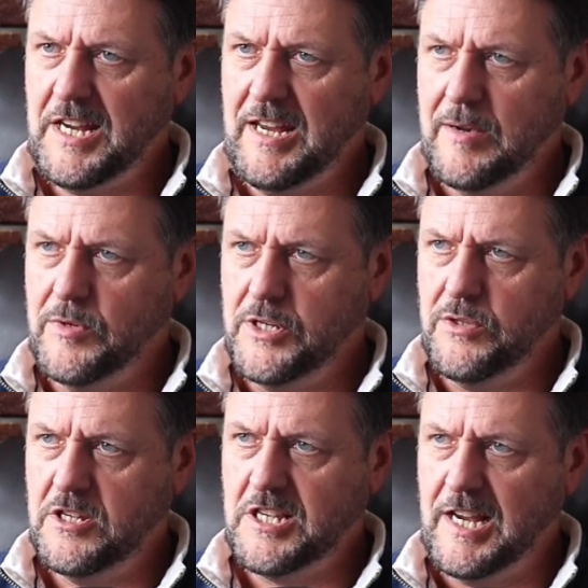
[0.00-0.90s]
and we'll do
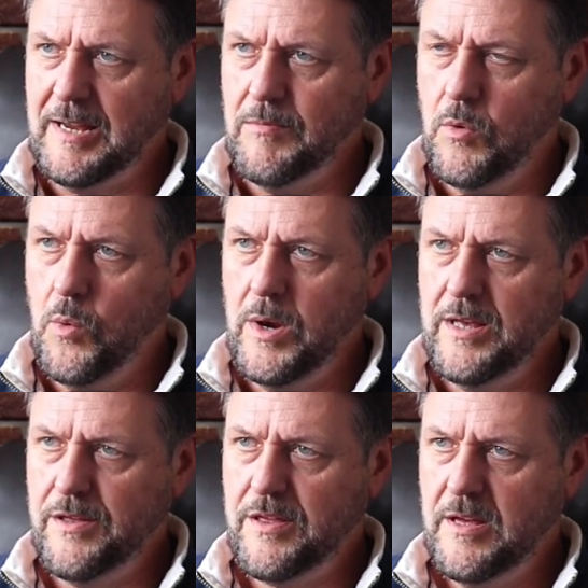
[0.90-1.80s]
the same
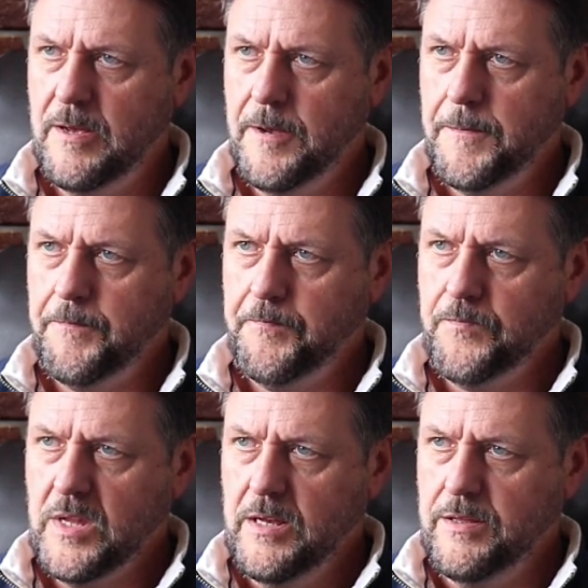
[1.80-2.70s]
with
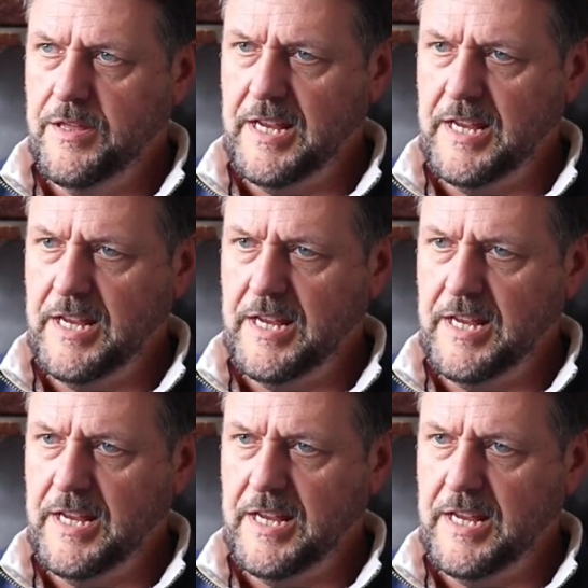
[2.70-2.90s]
the